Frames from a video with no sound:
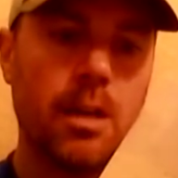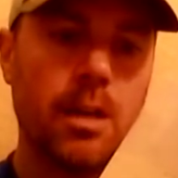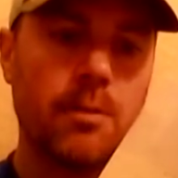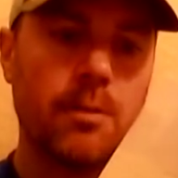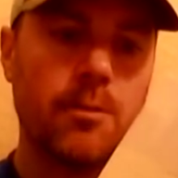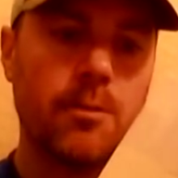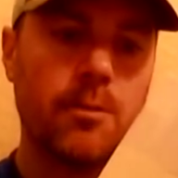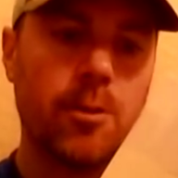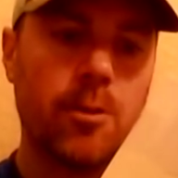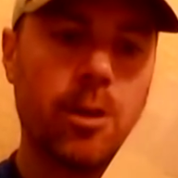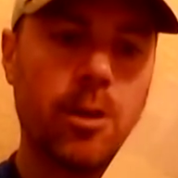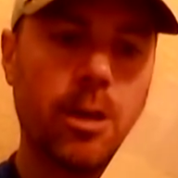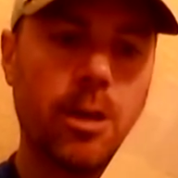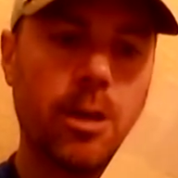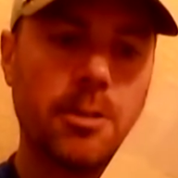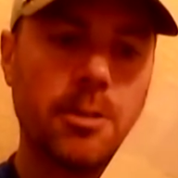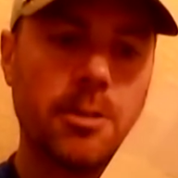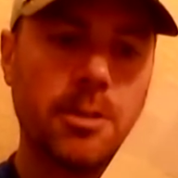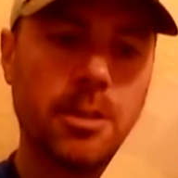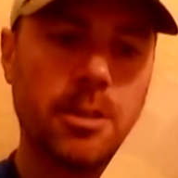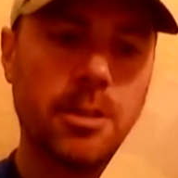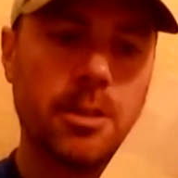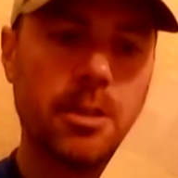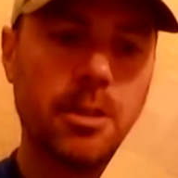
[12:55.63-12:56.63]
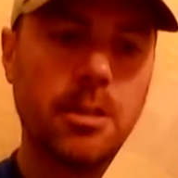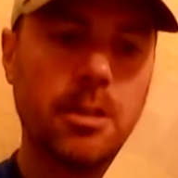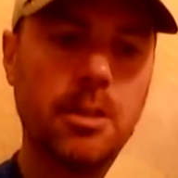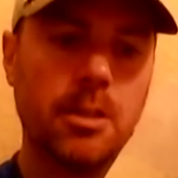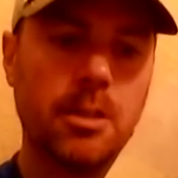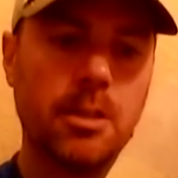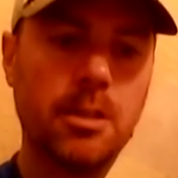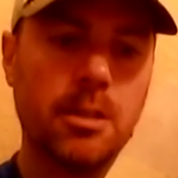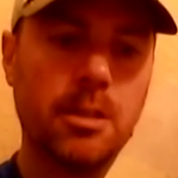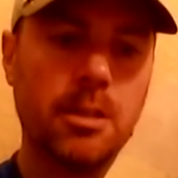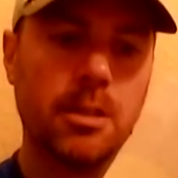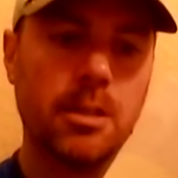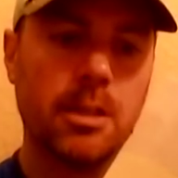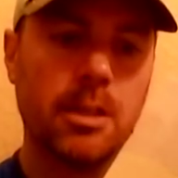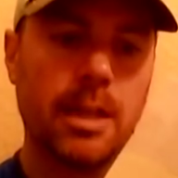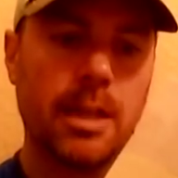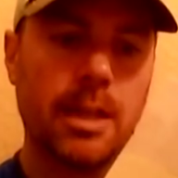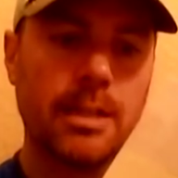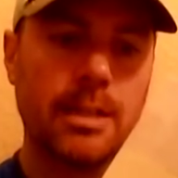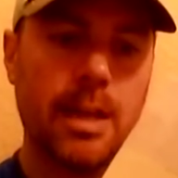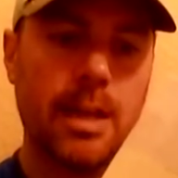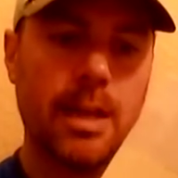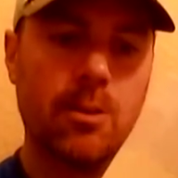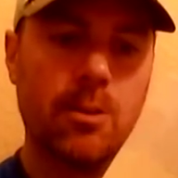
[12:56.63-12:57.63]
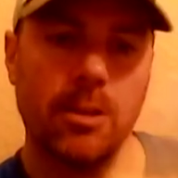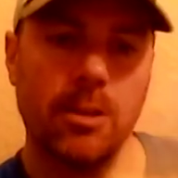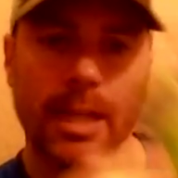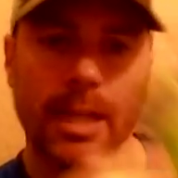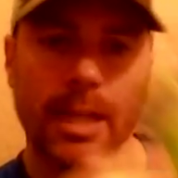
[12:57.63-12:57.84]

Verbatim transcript: For Archer, Clock Tower